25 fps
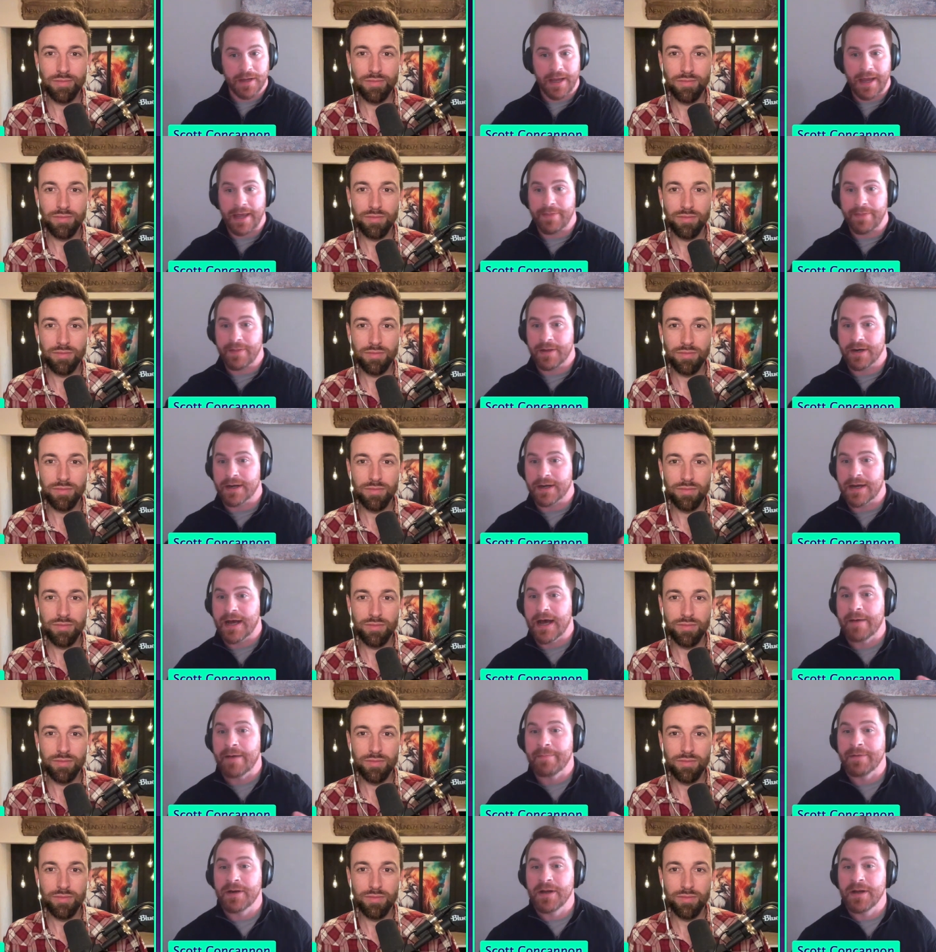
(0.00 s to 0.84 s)
Speaker 1: and then a
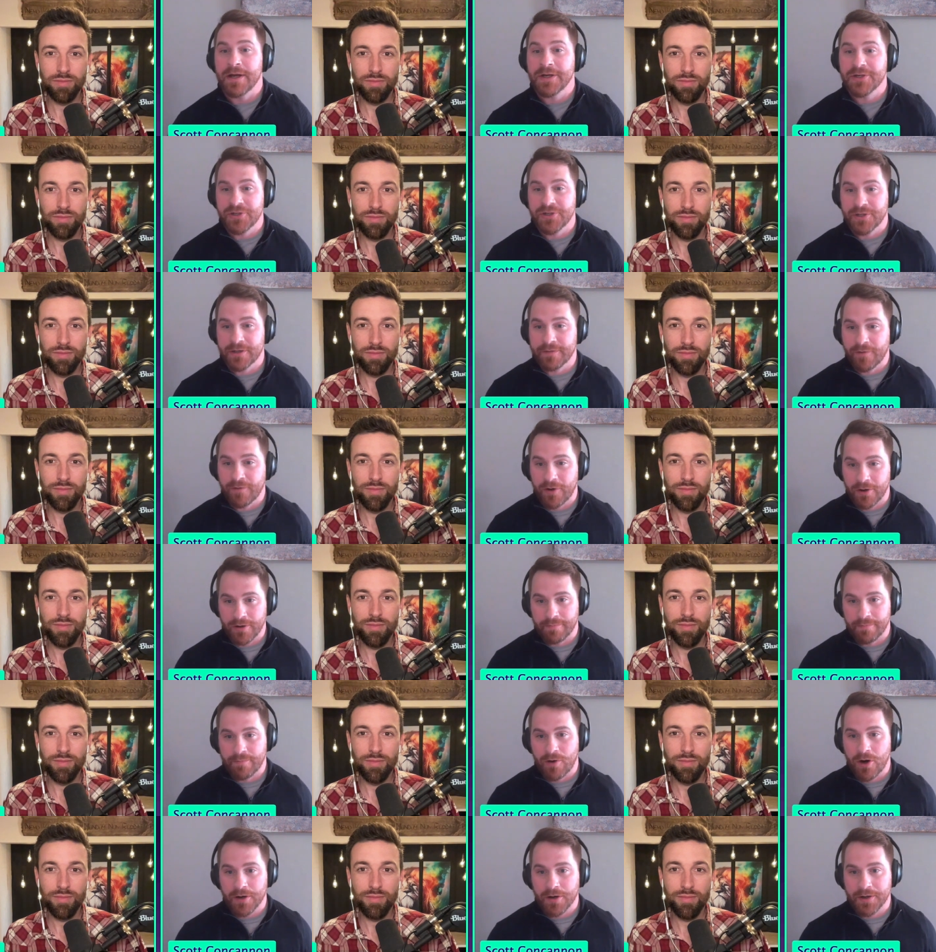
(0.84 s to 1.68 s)
combination of all
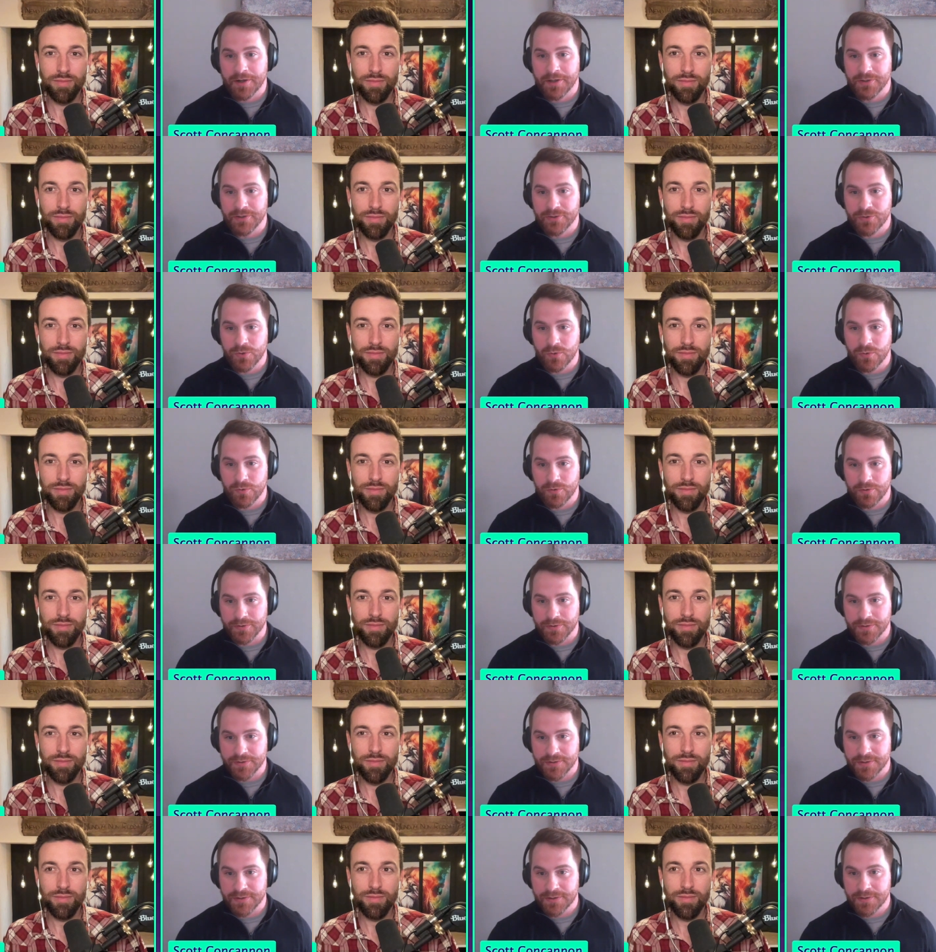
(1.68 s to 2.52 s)
your marketing
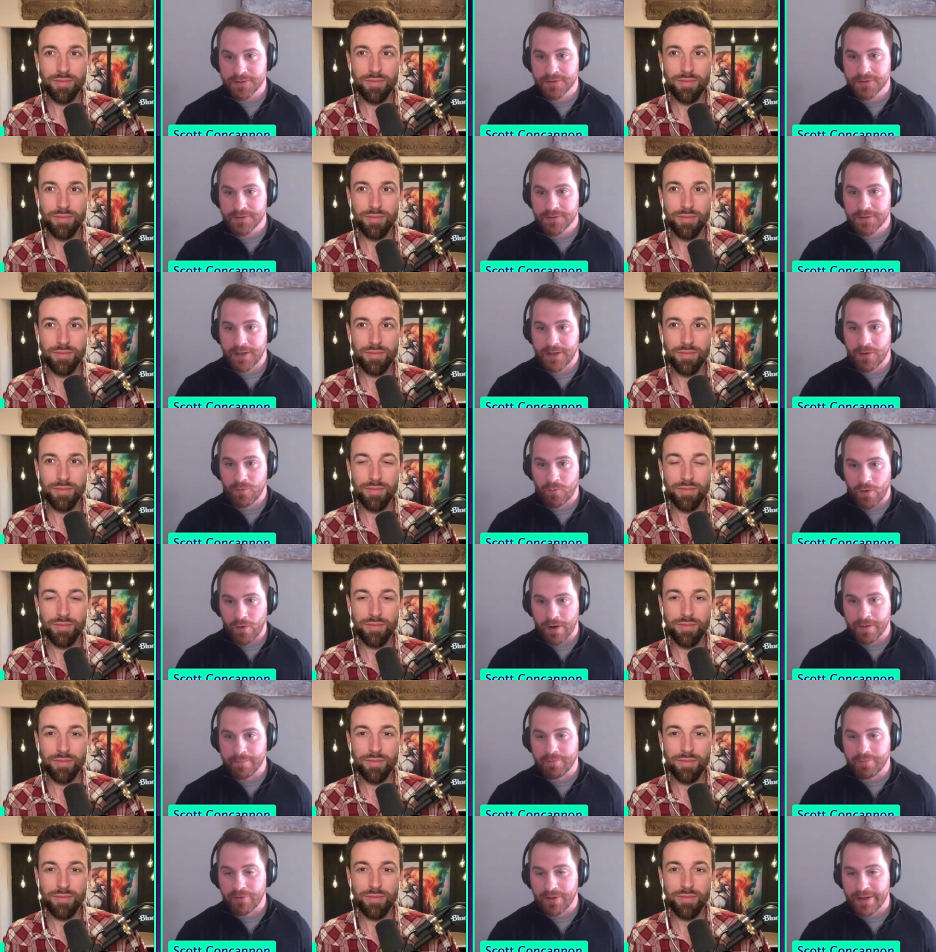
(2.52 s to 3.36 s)
tools in
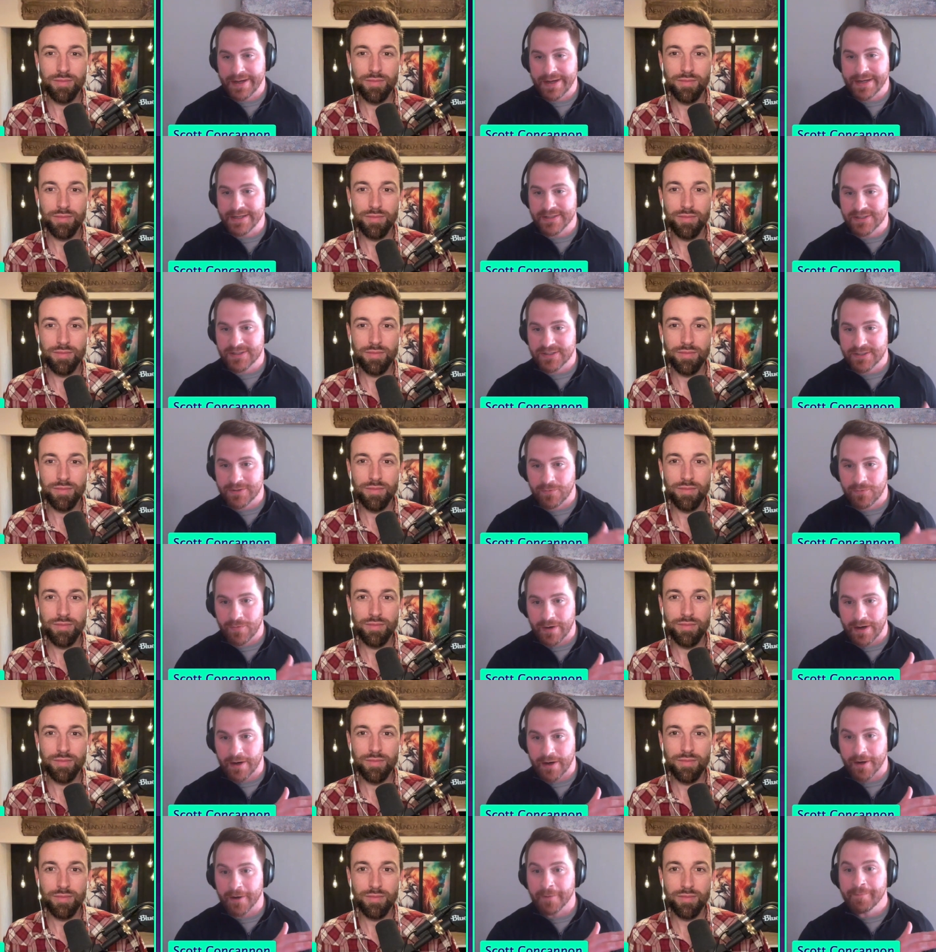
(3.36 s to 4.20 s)
one place, to
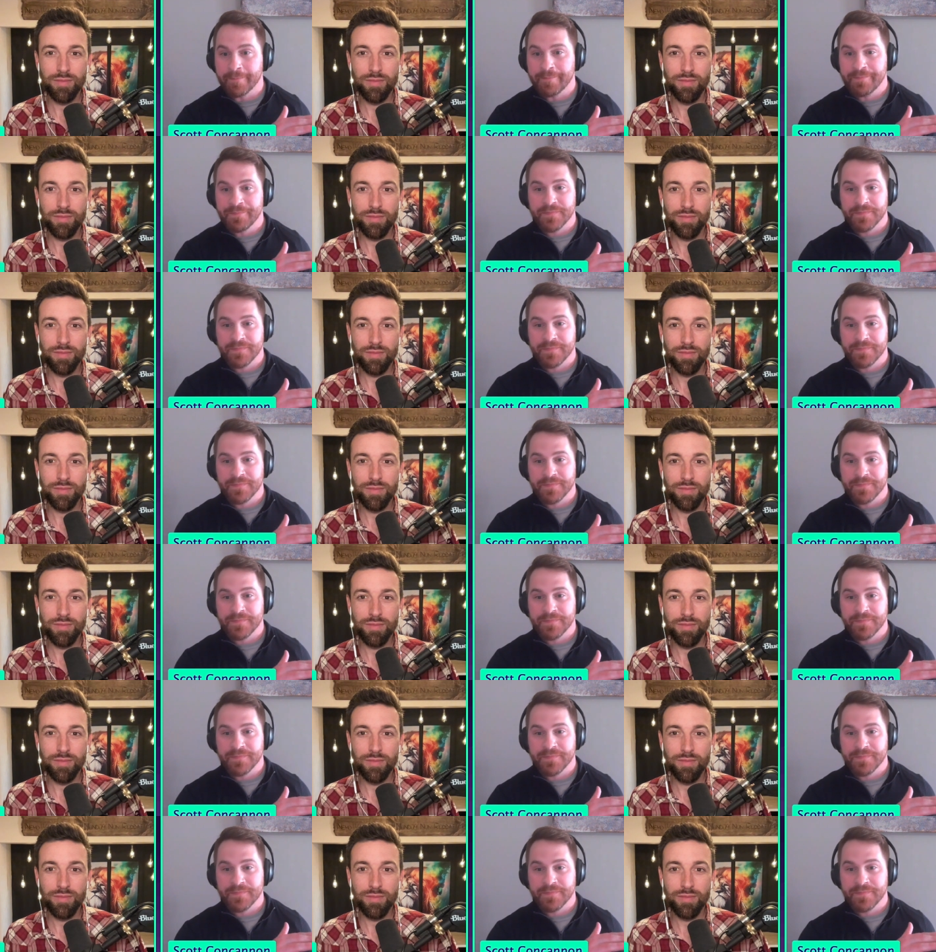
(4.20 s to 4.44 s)
where,